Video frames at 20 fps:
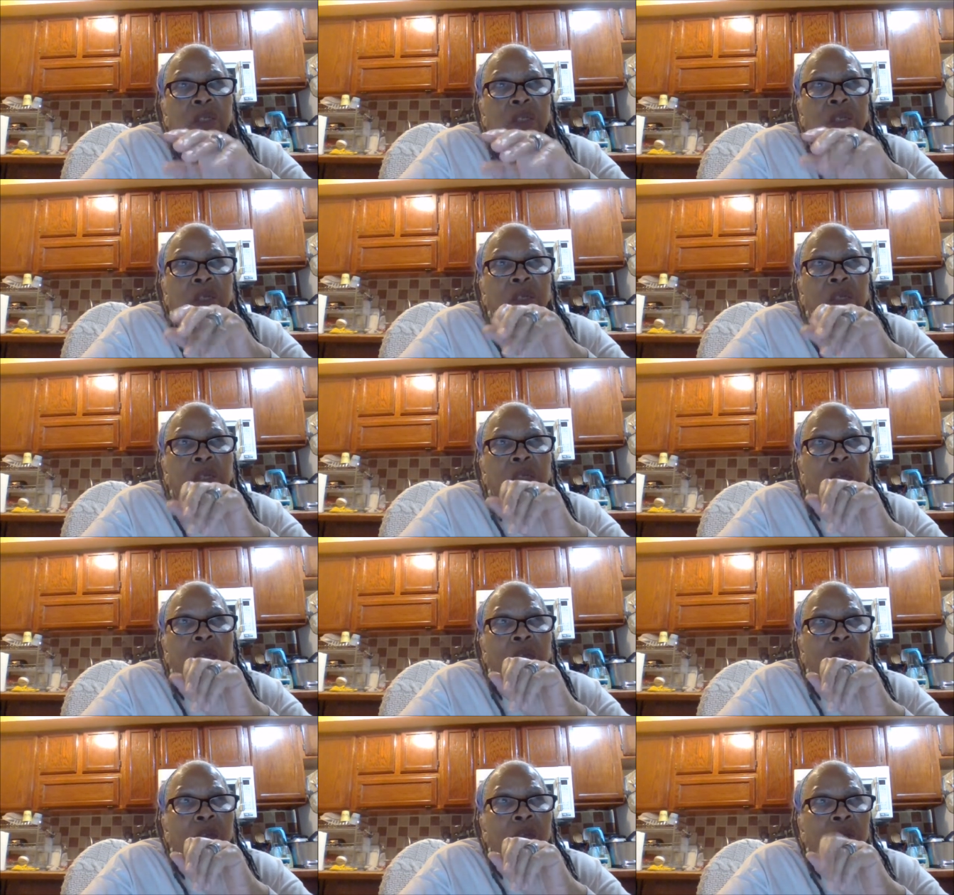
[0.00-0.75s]
and
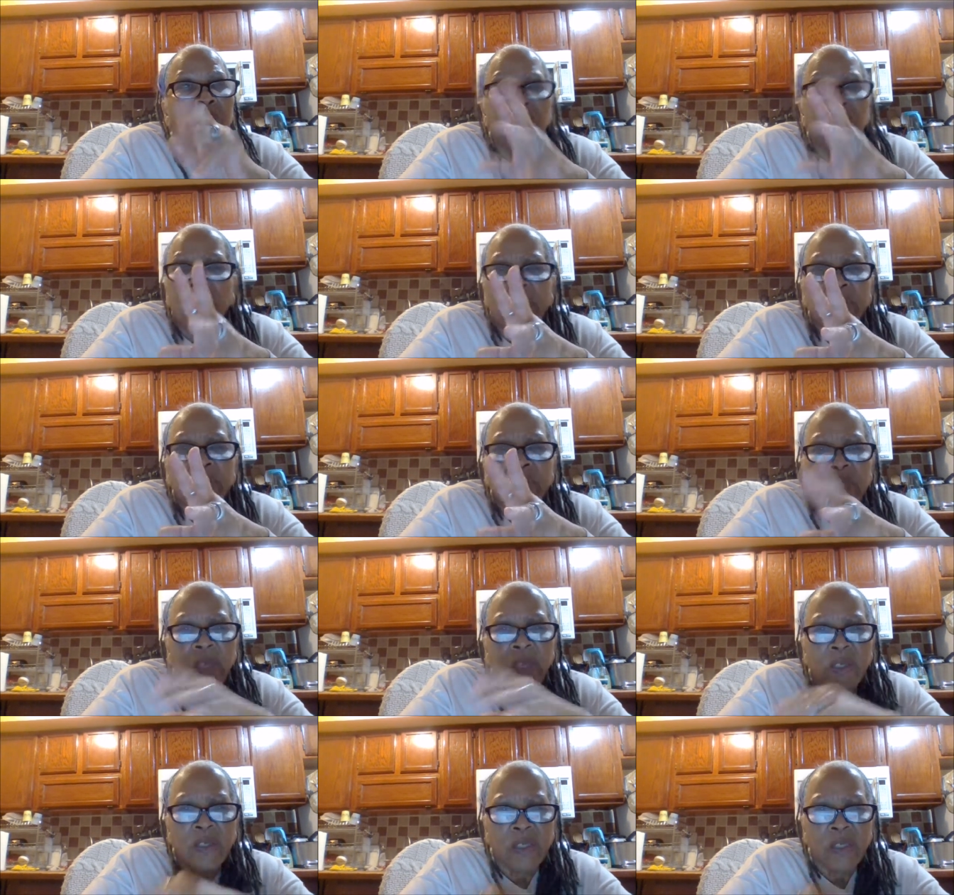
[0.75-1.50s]

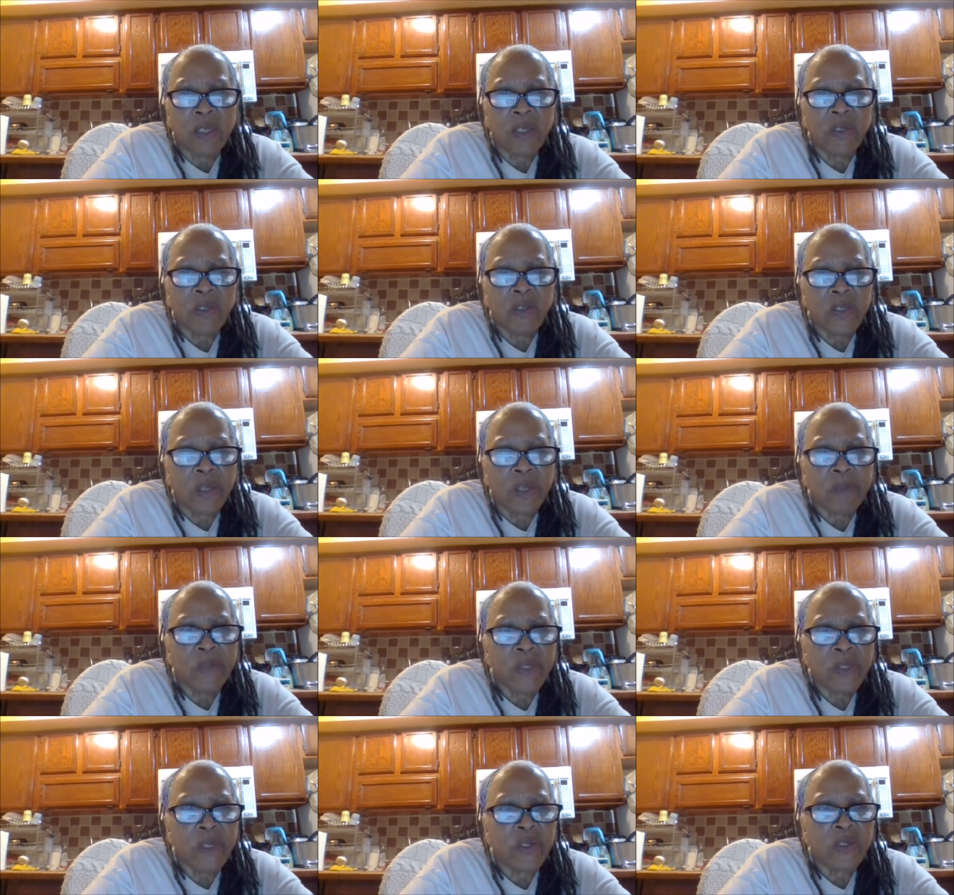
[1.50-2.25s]
Valentine's Day and
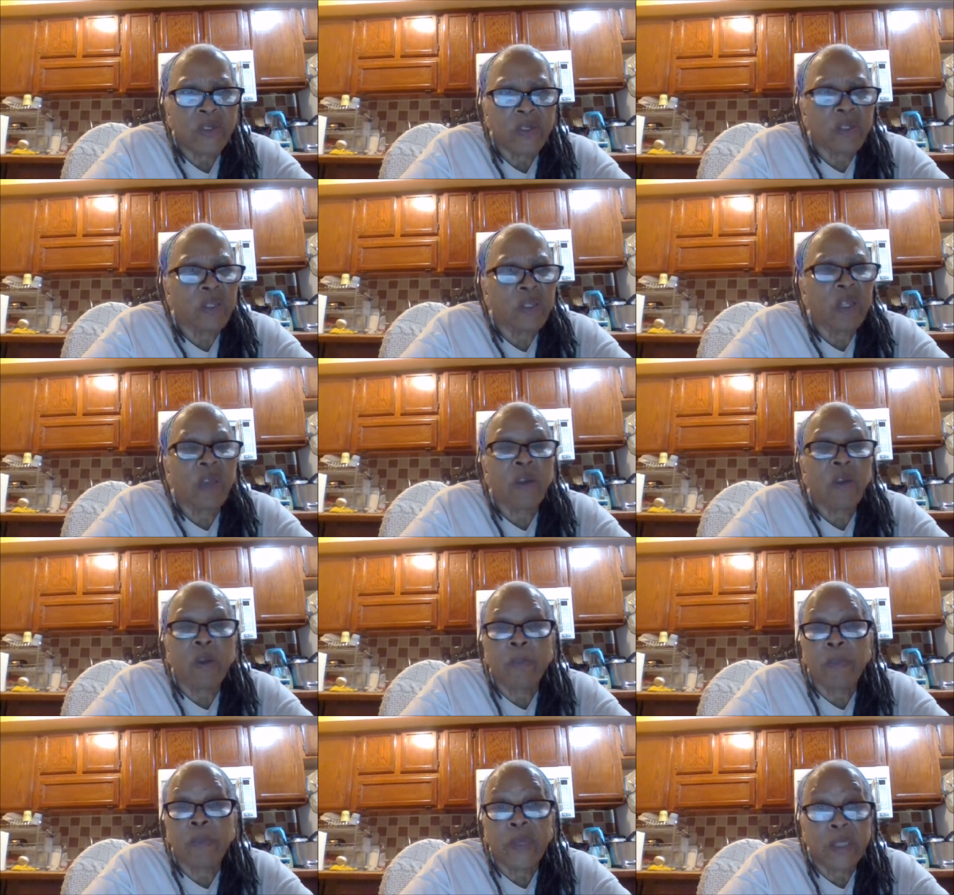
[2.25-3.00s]
some such, they
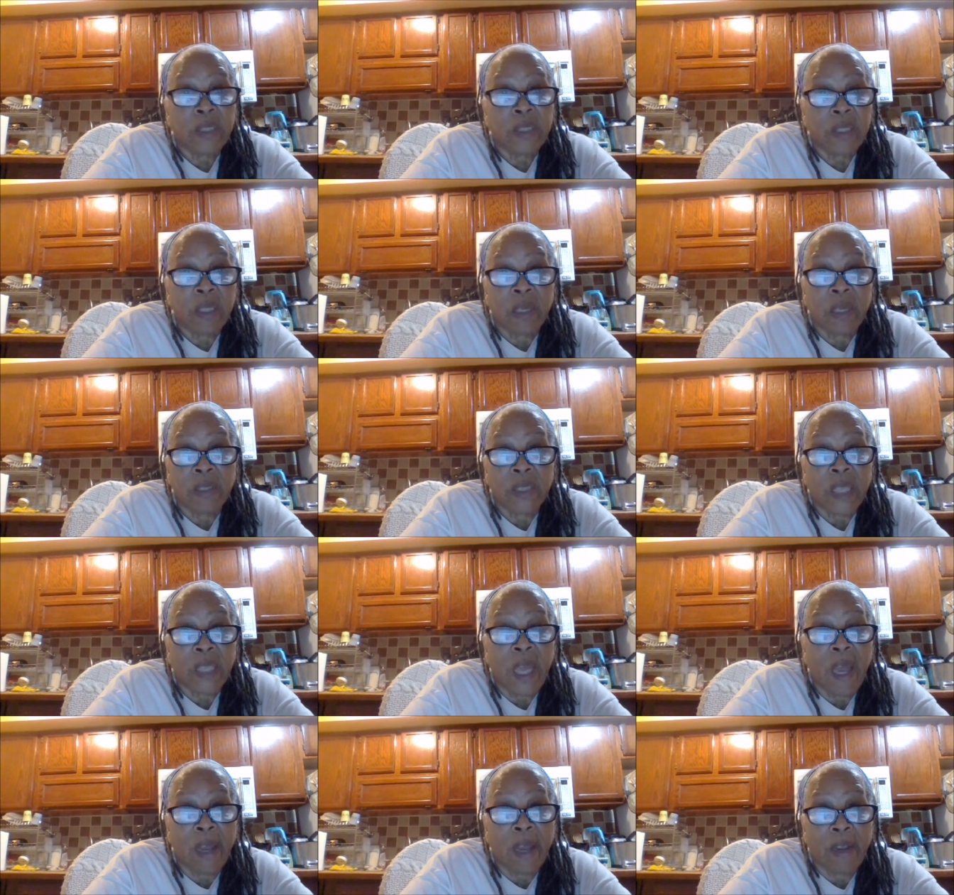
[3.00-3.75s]
are busy as
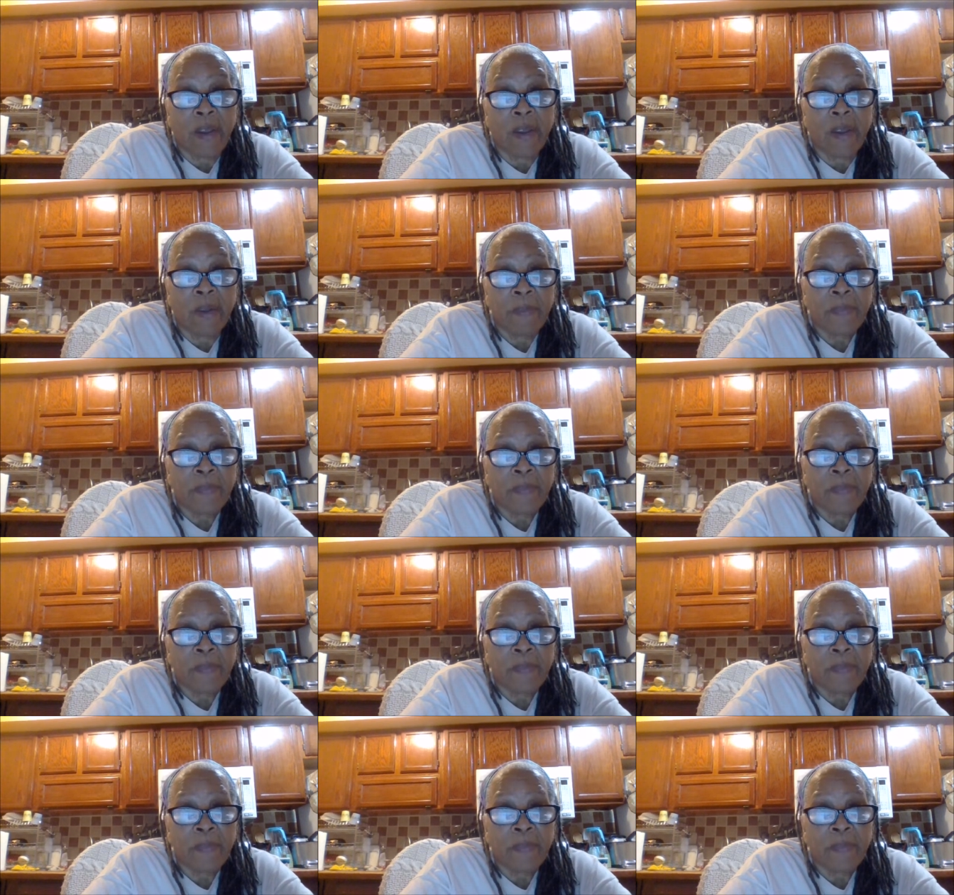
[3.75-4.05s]
heck.